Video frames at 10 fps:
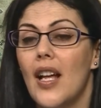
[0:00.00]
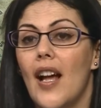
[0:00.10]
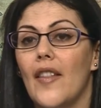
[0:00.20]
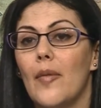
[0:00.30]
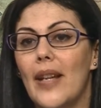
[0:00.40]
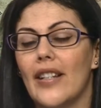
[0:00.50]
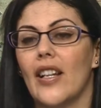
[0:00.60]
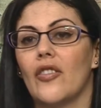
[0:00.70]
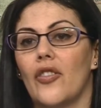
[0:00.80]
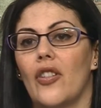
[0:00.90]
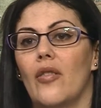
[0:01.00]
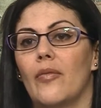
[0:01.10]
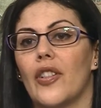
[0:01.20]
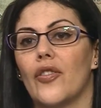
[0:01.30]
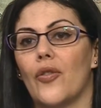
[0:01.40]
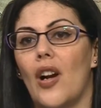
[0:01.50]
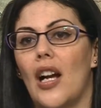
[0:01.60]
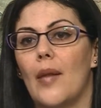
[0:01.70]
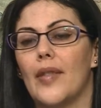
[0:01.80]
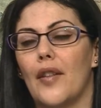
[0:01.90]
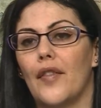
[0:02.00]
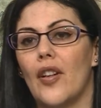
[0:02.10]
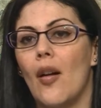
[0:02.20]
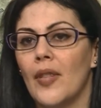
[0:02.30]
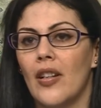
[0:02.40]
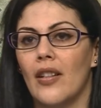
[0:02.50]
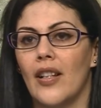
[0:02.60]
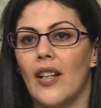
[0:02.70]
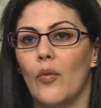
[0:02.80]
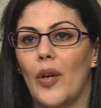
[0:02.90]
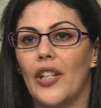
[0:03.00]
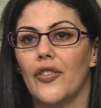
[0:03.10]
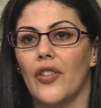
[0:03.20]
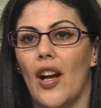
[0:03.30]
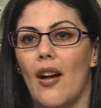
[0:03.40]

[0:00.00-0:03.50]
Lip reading: And the banking term describes a phenomenon in which